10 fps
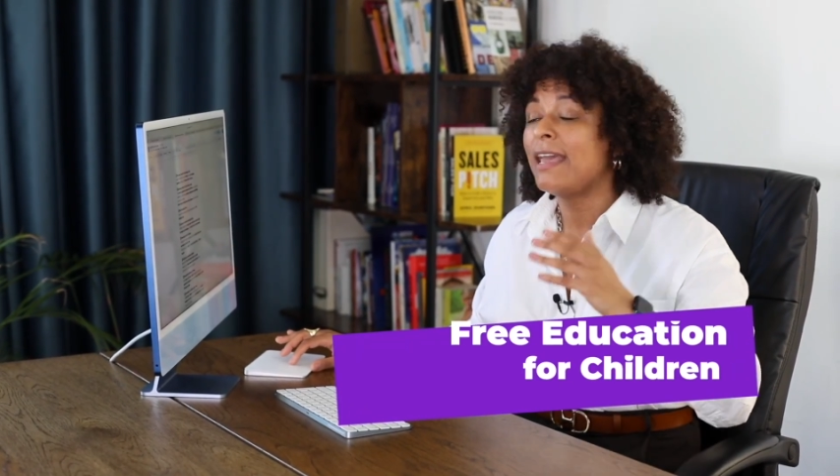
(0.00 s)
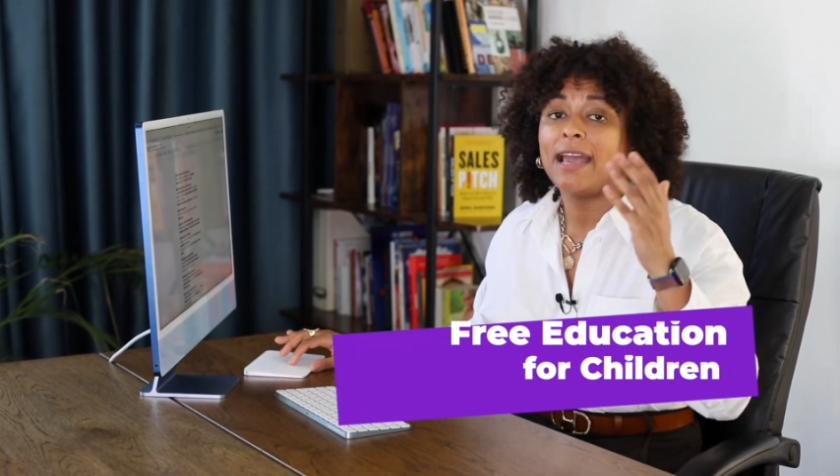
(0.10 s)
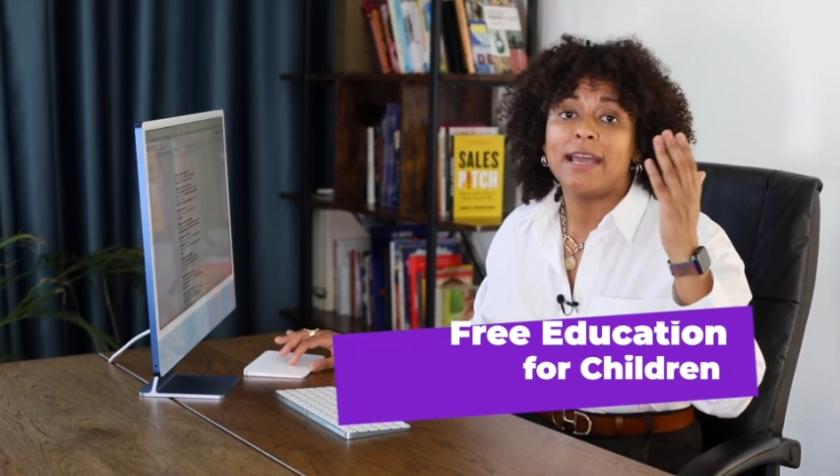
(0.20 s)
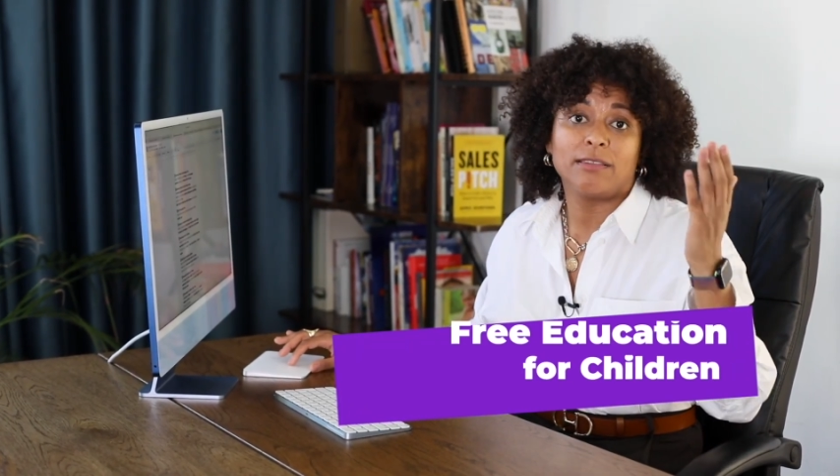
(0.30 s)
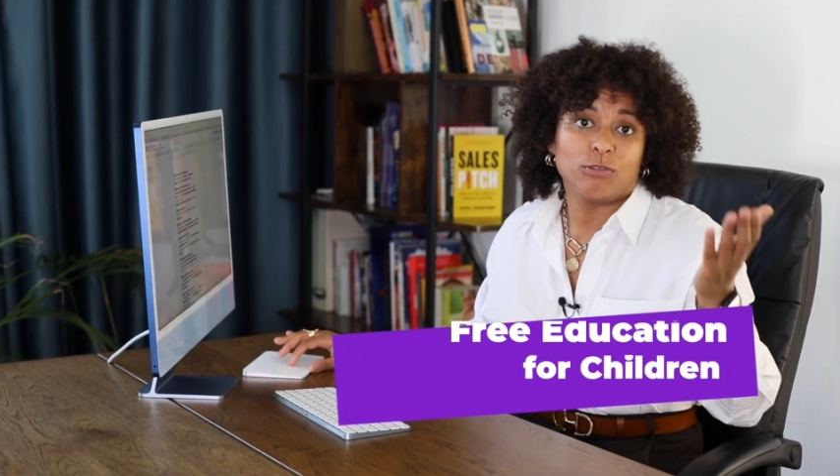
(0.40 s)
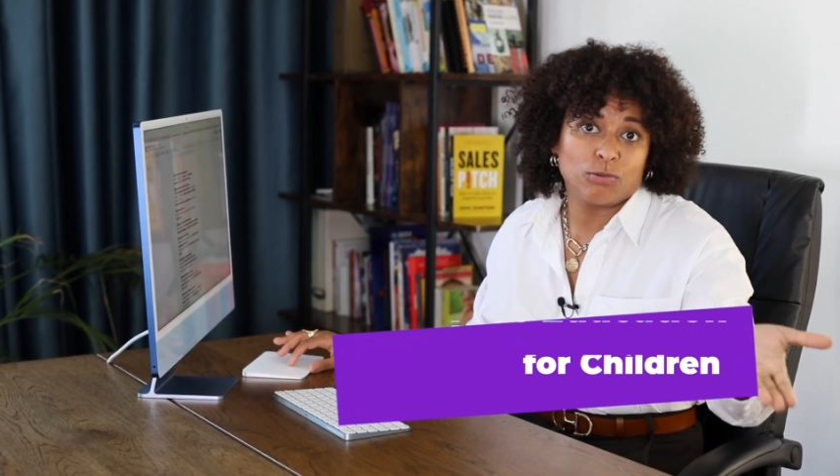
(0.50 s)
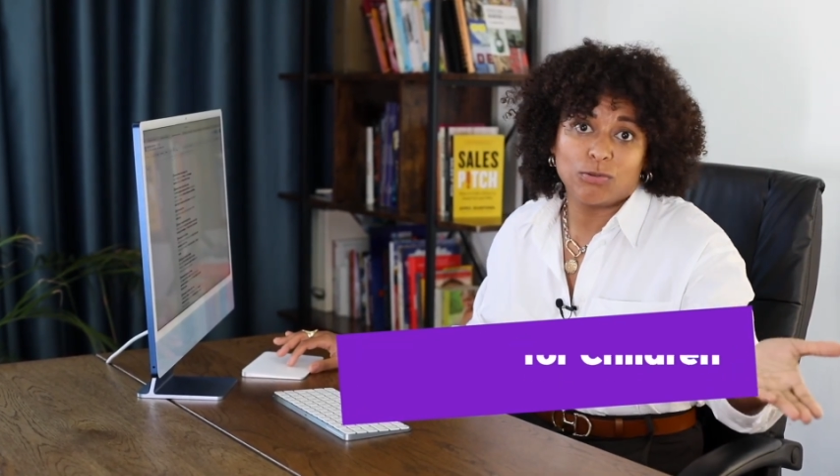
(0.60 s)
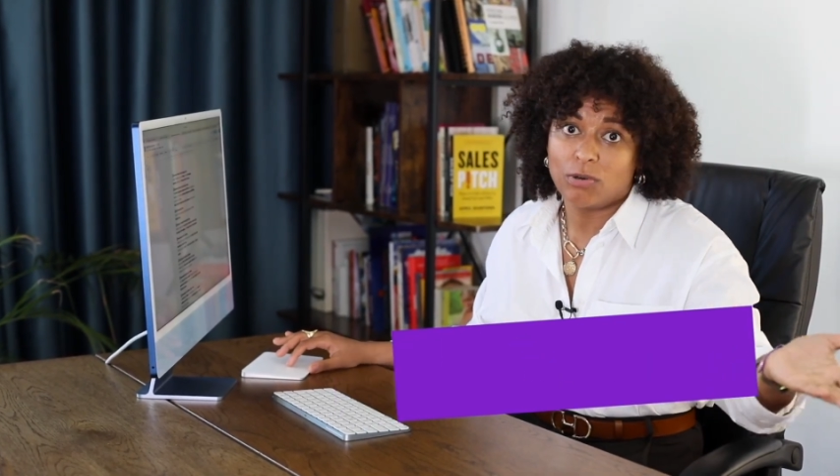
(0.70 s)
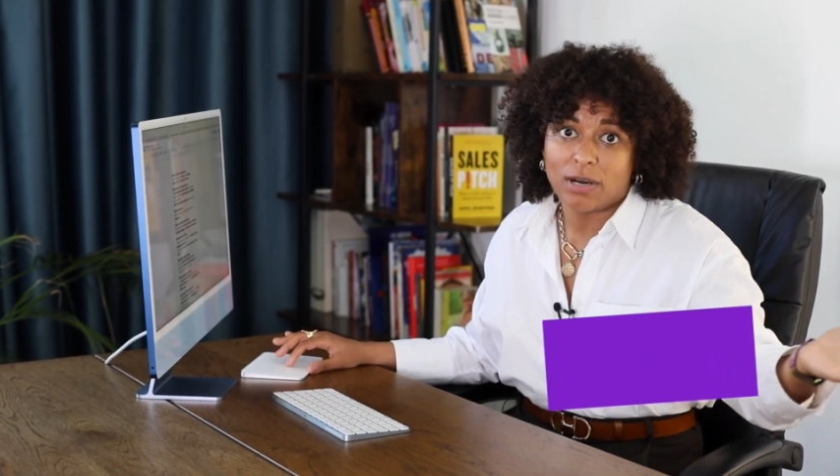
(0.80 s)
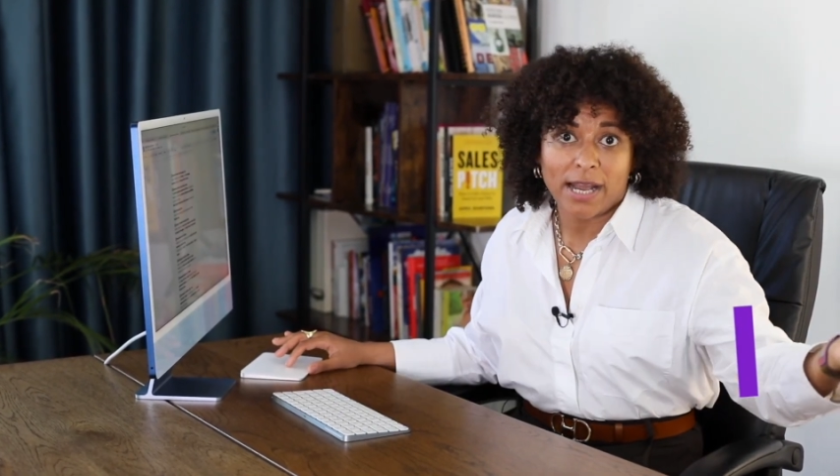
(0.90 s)
and
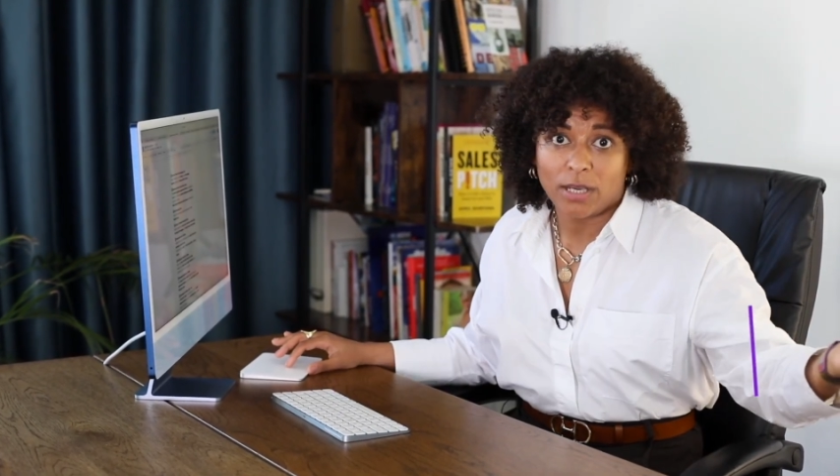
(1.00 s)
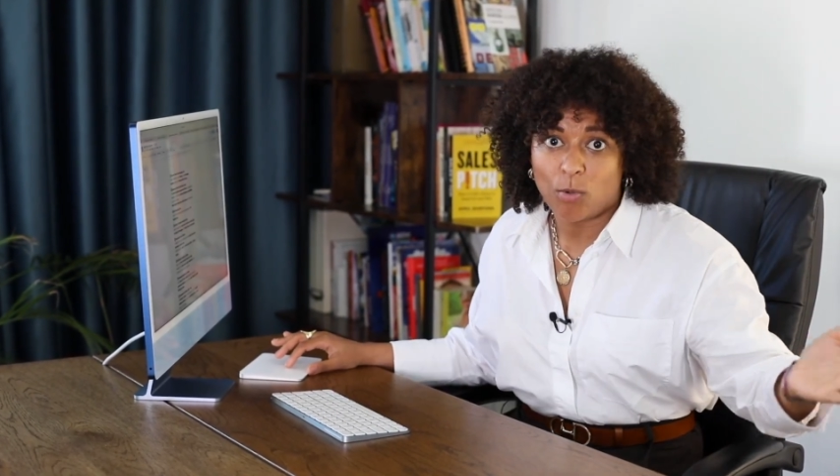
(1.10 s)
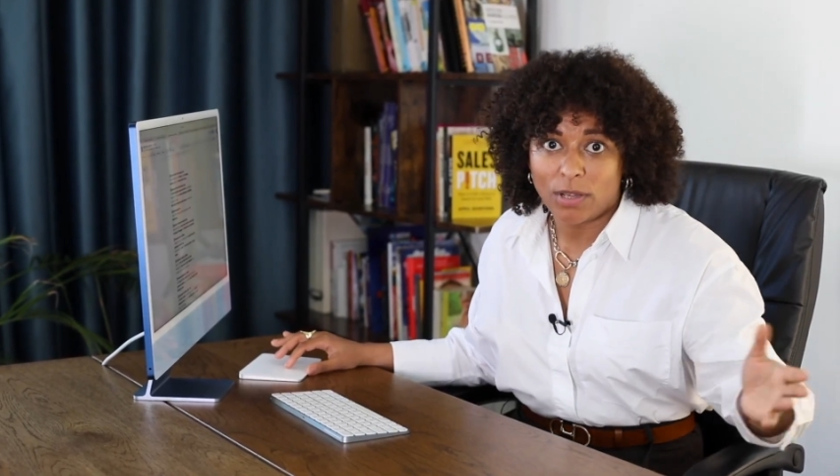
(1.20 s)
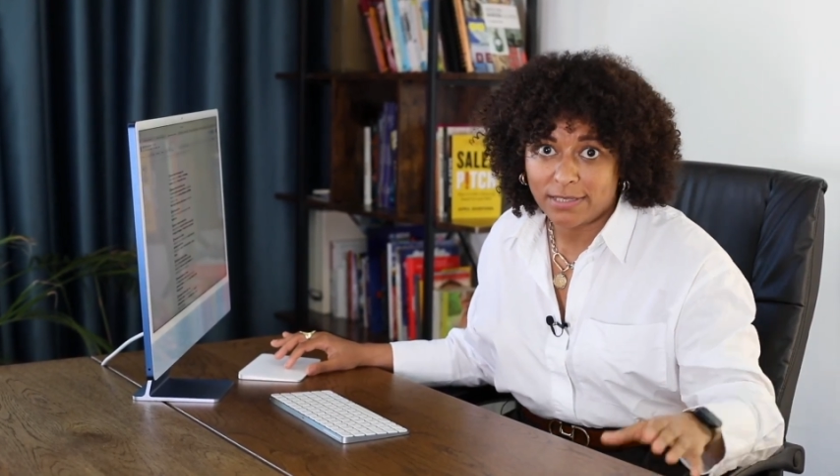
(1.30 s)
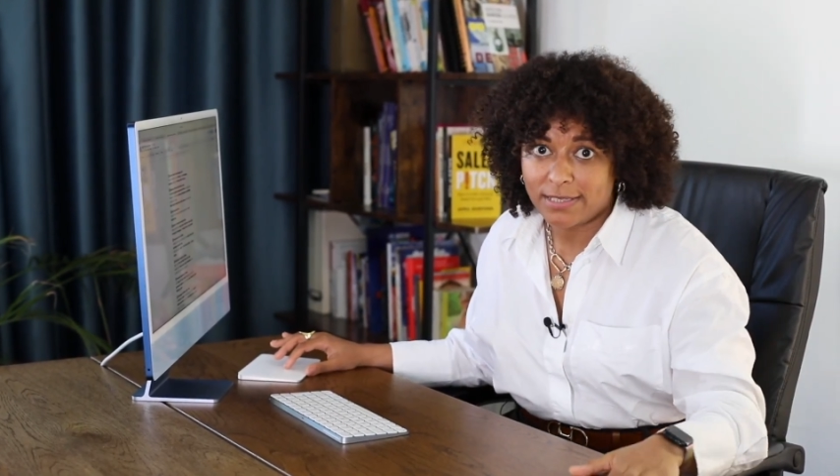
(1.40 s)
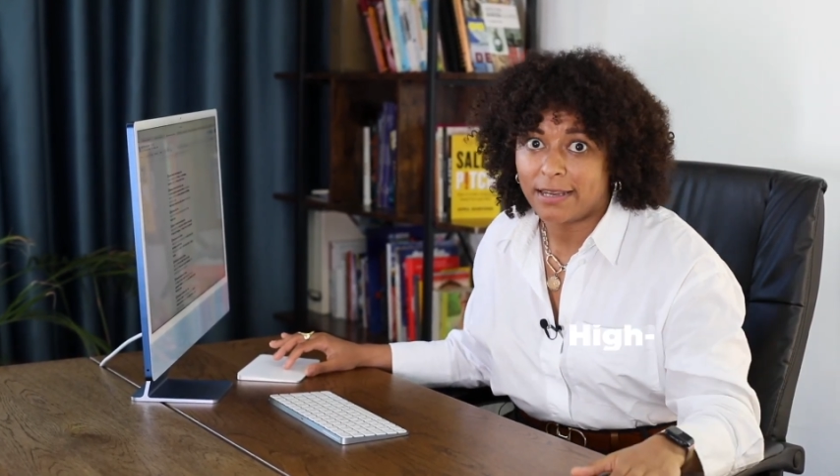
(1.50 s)
to high quality